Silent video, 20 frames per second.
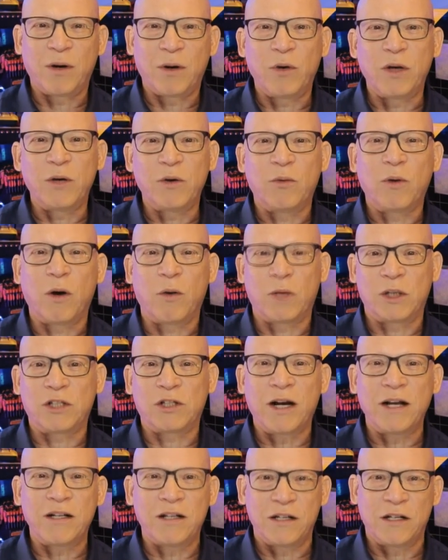but what we're
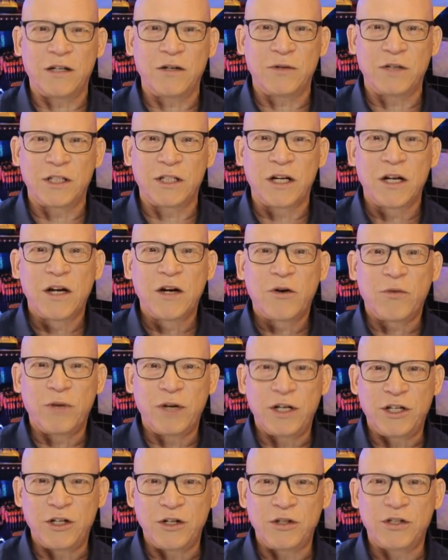trying to do is
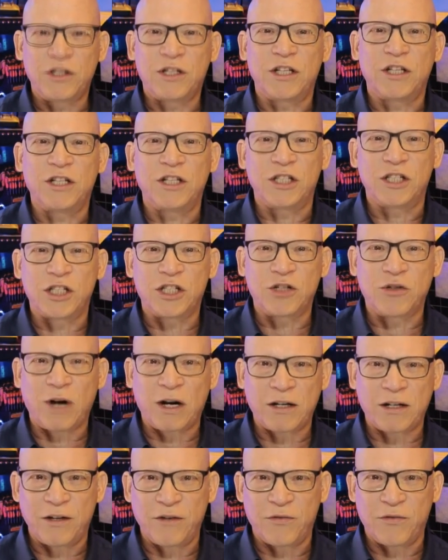reduce the
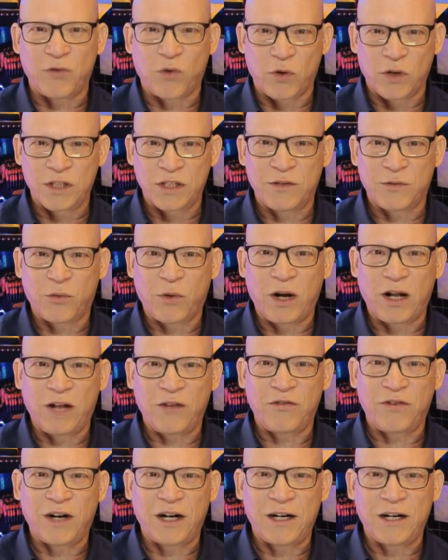destructive force of
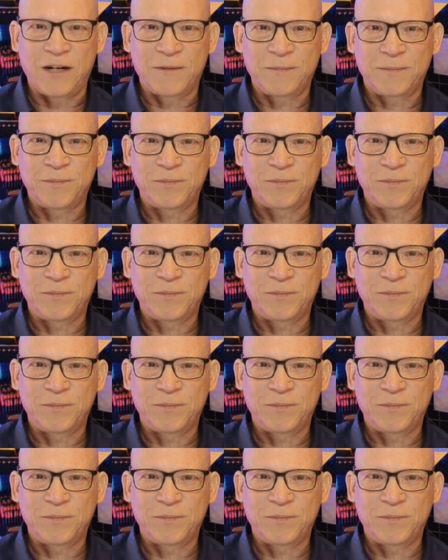wildfire.